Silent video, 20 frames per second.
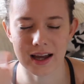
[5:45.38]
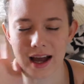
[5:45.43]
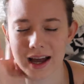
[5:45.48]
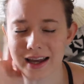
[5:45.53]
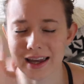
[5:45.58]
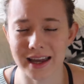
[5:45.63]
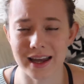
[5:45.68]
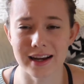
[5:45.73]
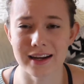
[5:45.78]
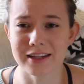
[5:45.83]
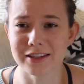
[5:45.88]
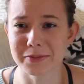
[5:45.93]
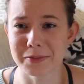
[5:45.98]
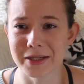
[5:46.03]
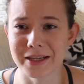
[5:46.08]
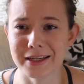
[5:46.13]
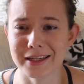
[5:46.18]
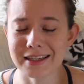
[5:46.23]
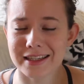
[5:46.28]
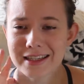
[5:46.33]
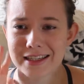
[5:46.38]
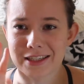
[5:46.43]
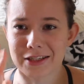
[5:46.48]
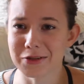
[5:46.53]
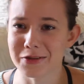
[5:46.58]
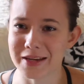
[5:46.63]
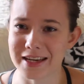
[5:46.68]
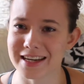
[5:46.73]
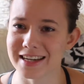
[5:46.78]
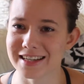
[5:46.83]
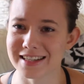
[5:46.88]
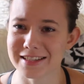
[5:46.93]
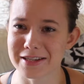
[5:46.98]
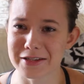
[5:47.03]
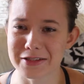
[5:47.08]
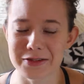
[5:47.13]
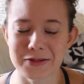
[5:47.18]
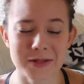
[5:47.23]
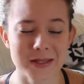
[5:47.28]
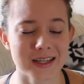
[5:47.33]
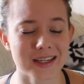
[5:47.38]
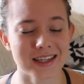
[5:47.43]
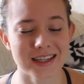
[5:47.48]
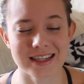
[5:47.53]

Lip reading: I can't explain it. Yukine is also in there.